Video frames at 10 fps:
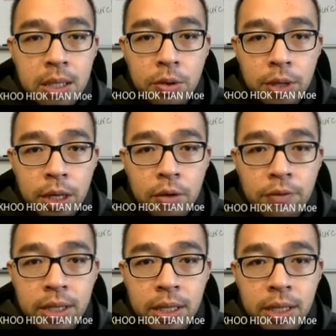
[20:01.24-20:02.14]
okay,
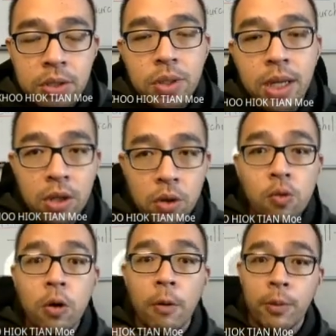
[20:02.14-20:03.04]
over here. So there are two
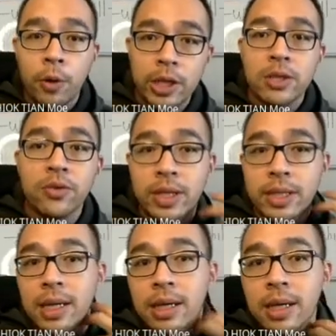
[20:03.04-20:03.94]
components to this
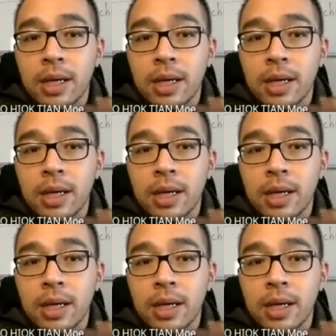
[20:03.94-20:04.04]
lah.